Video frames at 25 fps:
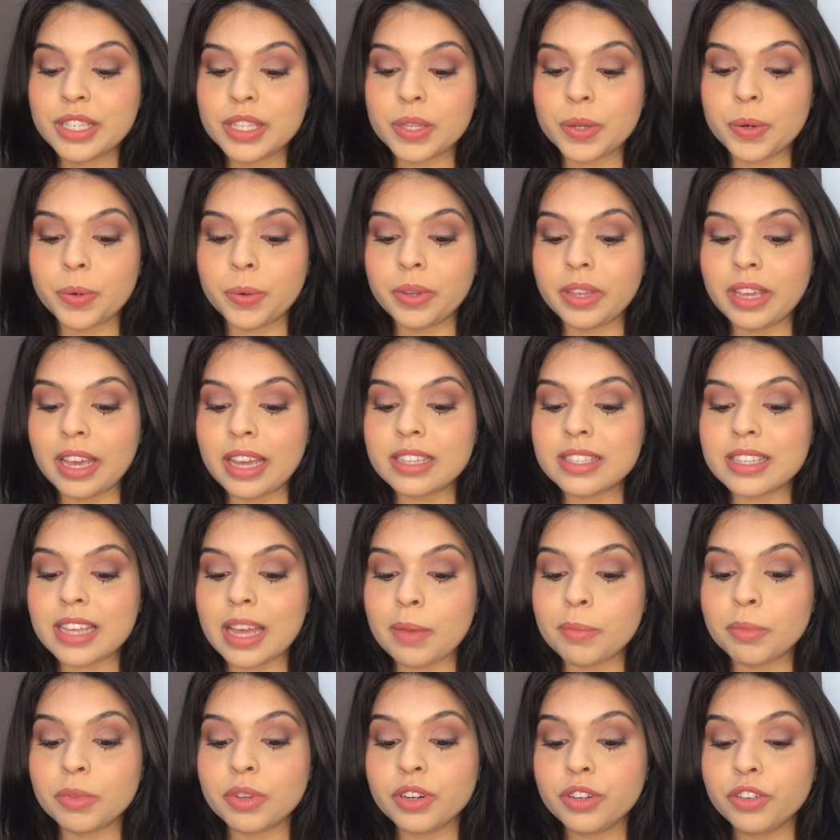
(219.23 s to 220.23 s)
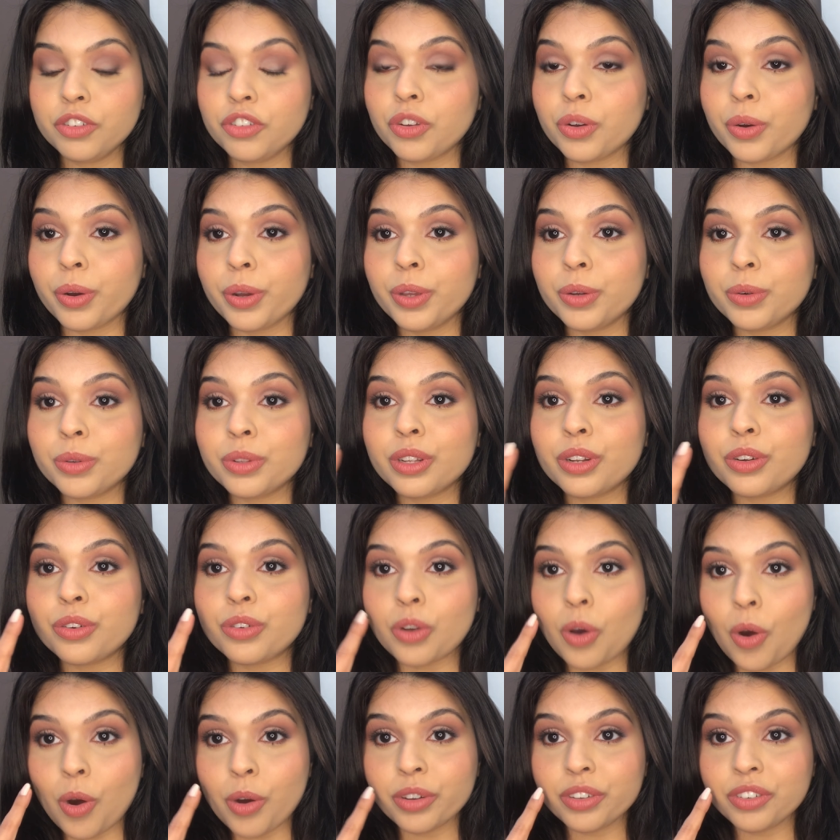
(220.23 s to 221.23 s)
So yes, I'm gonna show you the
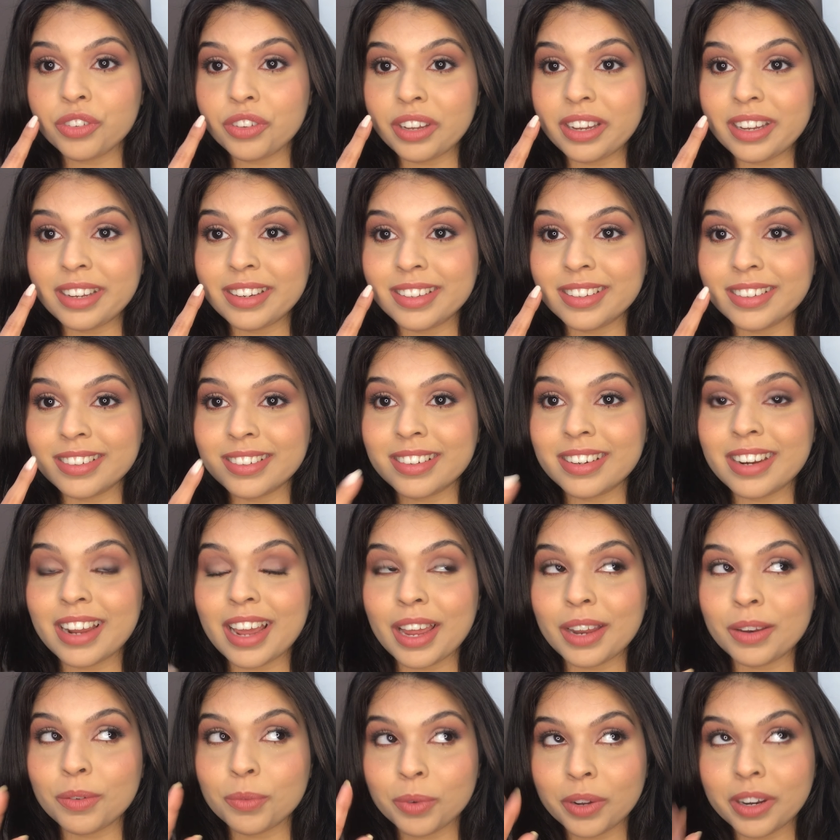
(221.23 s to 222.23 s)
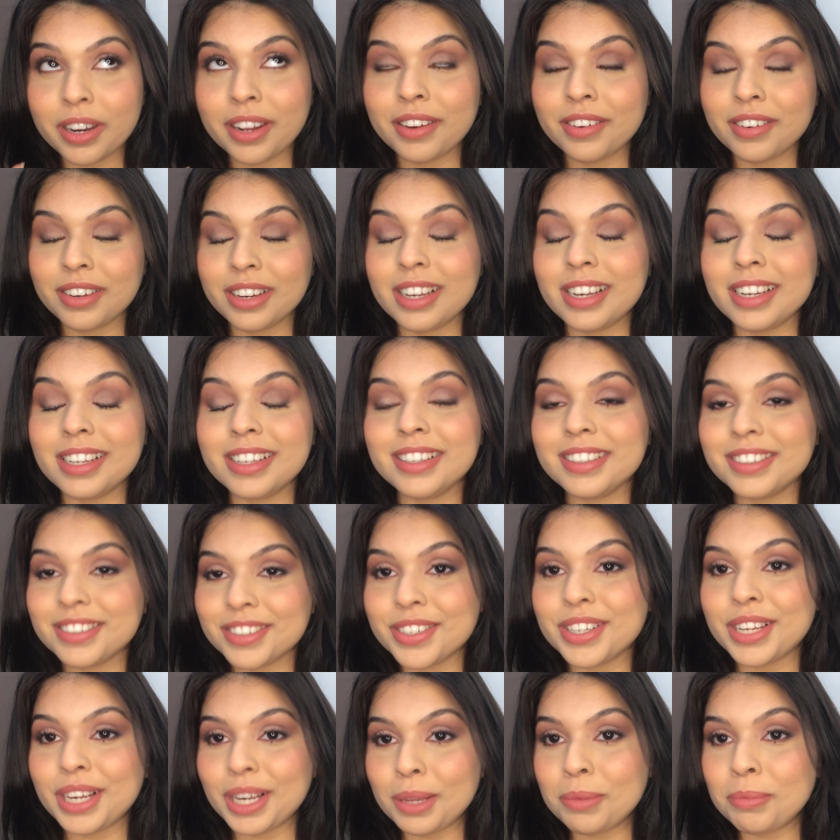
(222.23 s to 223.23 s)
wrong shade here and what I really
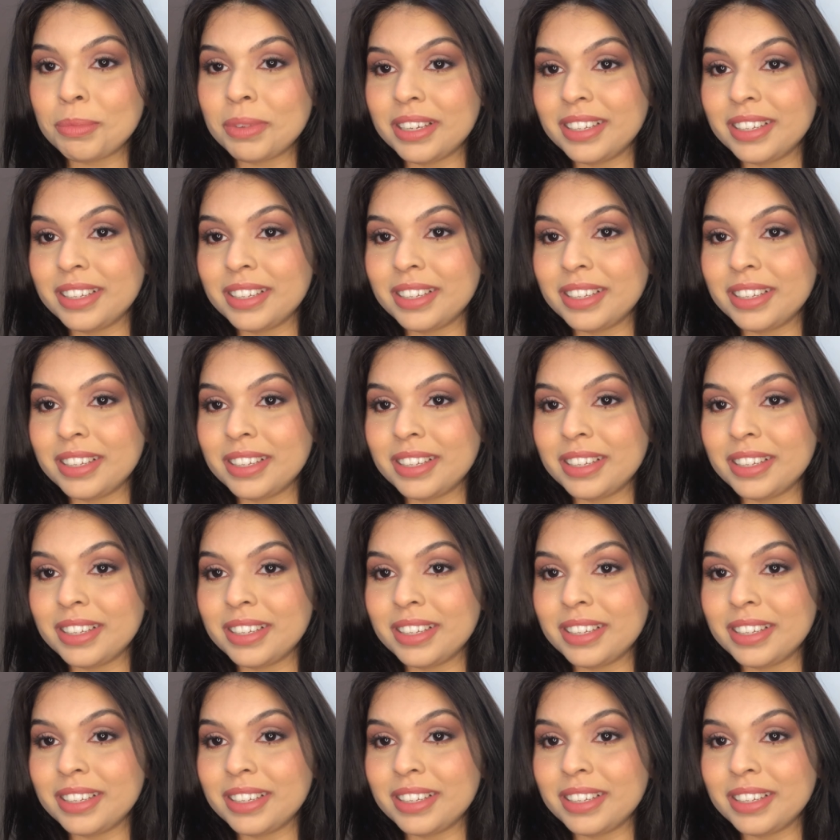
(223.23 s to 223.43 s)
really